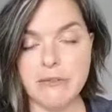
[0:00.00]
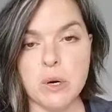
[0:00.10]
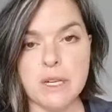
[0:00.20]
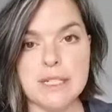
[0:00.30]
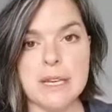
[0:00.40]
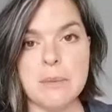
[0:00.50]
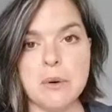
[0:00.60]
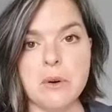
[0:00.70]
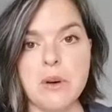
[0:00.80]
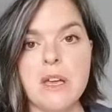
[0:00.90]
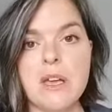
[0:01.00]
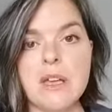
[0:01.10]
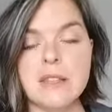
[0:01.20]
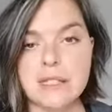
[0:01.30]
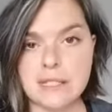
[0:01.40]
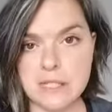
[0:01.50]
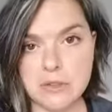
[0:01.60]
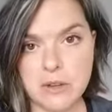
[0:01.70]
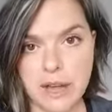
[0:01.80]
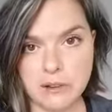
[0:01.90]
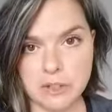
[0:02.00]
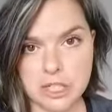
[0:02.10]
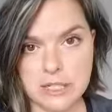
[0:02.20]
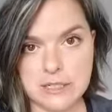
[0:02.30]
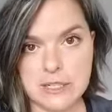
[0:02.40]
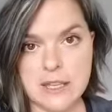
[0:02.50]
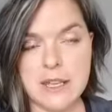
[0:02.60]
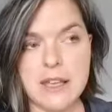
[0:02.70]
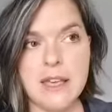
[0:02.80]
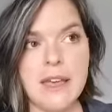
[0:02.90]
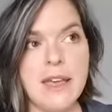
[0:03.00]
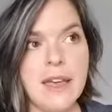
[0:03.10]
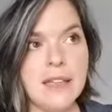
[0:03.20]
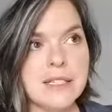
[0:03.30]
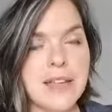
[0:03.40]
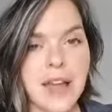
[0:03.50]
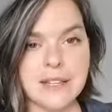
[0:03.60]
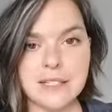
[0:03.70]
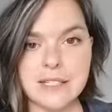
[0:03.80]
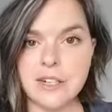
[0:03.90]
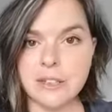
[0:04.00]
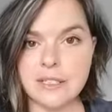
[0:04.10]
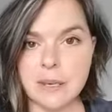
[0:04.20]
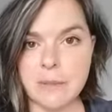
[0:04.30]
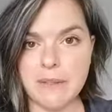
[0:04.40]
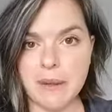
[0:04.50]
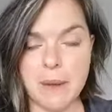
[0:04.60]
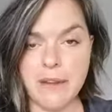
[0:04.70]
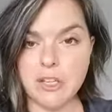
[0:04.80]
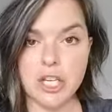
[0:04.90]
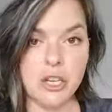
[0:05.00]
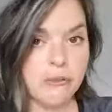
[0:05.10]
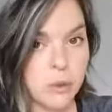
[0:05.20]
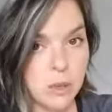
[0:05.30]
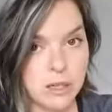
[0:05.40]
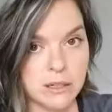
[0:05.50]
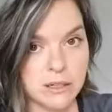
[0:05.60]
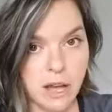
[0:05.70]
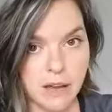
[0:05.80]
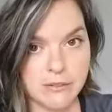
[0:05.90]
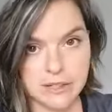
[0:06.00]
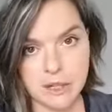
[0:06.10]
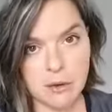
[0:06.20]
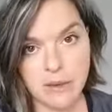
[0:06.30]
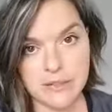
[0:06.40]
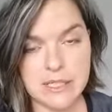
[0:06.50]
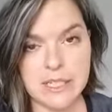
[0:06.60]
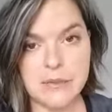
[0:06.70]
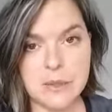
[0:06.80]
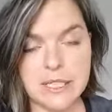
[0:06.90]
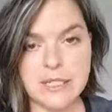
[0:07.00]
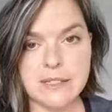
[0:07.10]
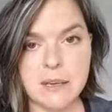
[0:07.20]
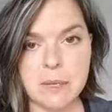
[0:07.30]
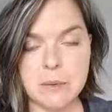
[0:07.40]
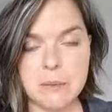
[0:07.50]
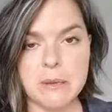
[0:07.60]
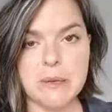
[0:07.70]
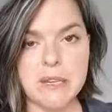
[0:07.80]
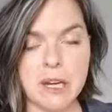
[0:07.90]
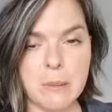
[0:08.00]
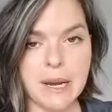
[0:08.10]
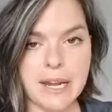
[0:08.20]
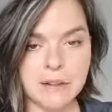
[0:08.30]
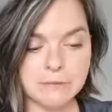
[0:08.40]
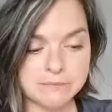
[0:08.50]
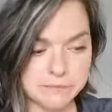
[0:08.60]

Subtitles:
For example, the seasonal allergies. It's not necessarily something that we have a cure for. Obviously, if we did, somebody would be a millionaire by now.